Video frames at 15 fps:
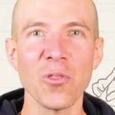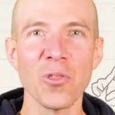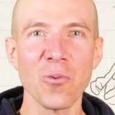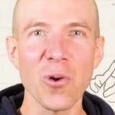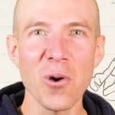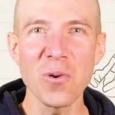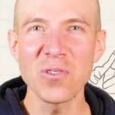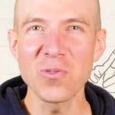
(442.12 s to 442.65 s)
when the
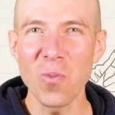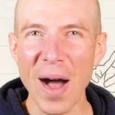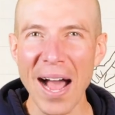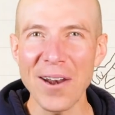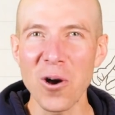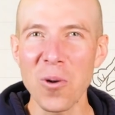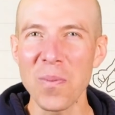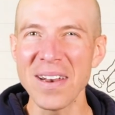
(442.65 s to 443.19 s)
road is
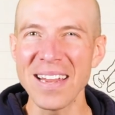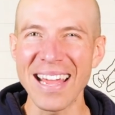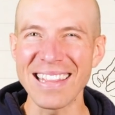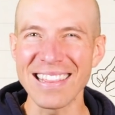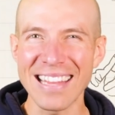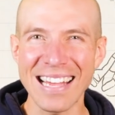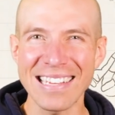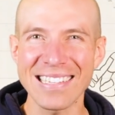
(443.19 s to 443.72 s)
wide open
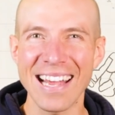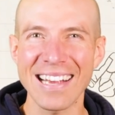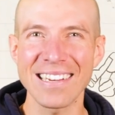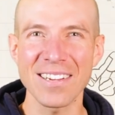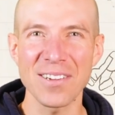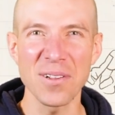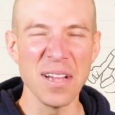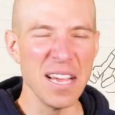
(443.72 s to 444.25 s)
and less
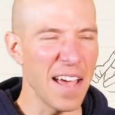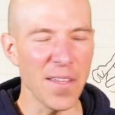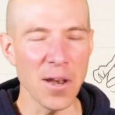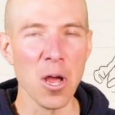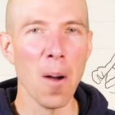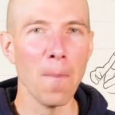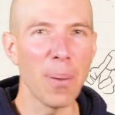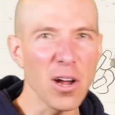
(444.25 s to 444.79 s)
technical, and
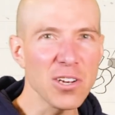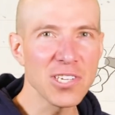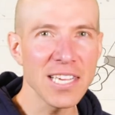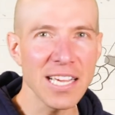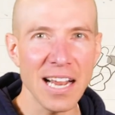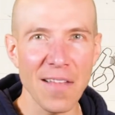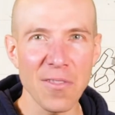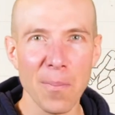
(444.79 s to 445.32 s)
then
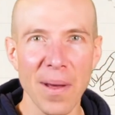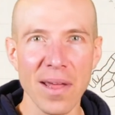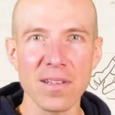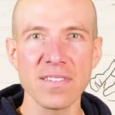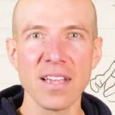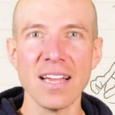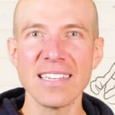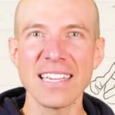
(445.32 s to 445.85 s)
punching it on the
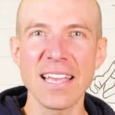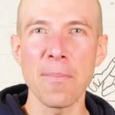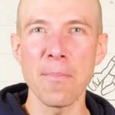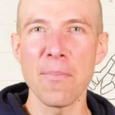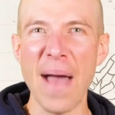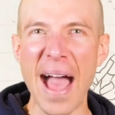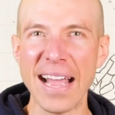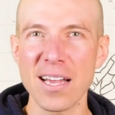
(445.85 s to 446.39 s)
pedals to
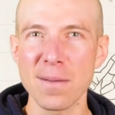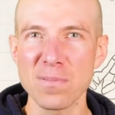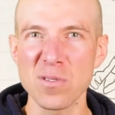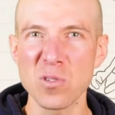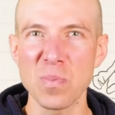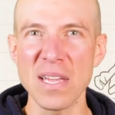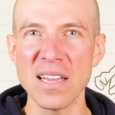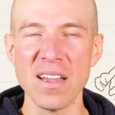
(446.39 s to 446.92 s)
get back up
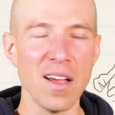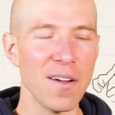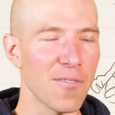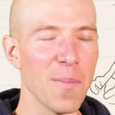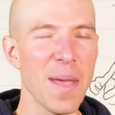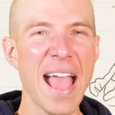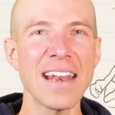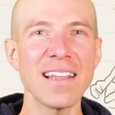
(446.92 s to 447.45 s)
to speed
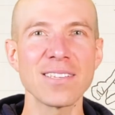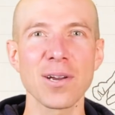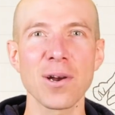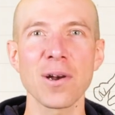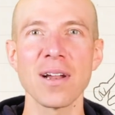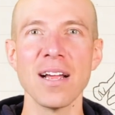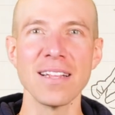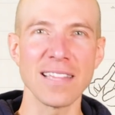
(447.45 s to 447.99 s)
from any
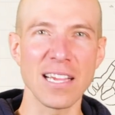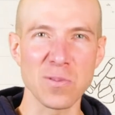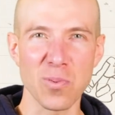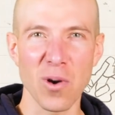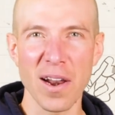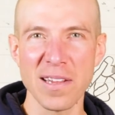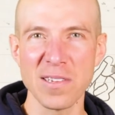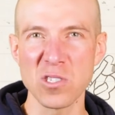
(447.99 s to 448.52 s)
turn that's
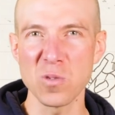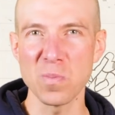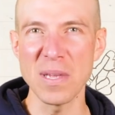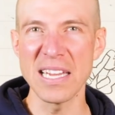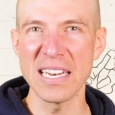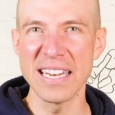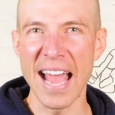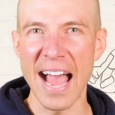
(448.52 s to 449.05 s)
brought his
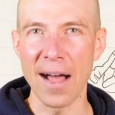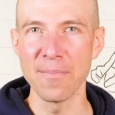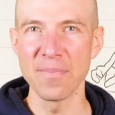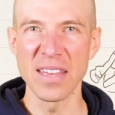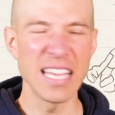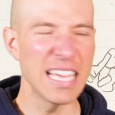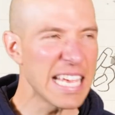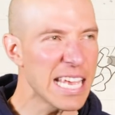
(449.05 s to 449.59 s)
speed down.
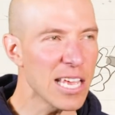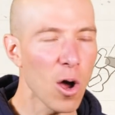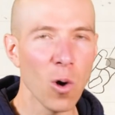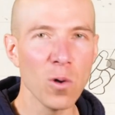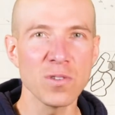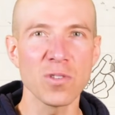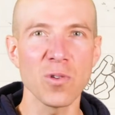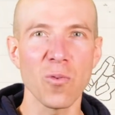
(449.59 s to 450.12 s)
He
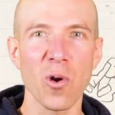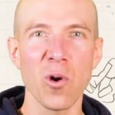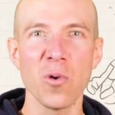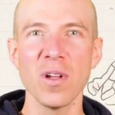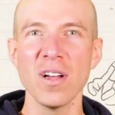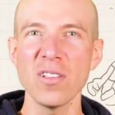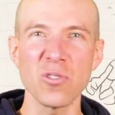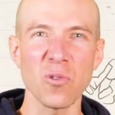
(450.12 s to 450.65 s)
owns the
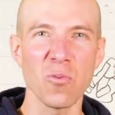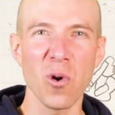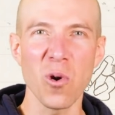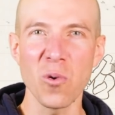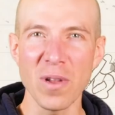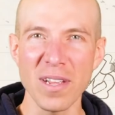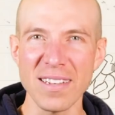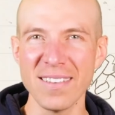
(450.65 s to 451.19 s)
road
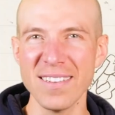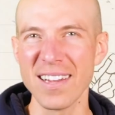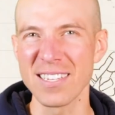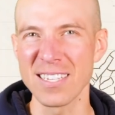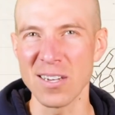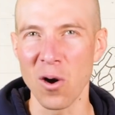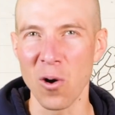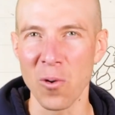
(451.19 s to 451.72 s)

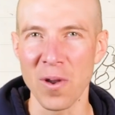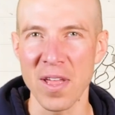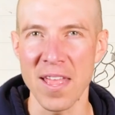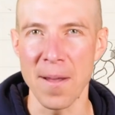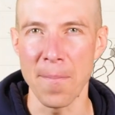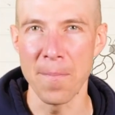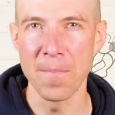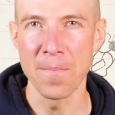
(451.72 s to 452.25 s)
doesn't own him.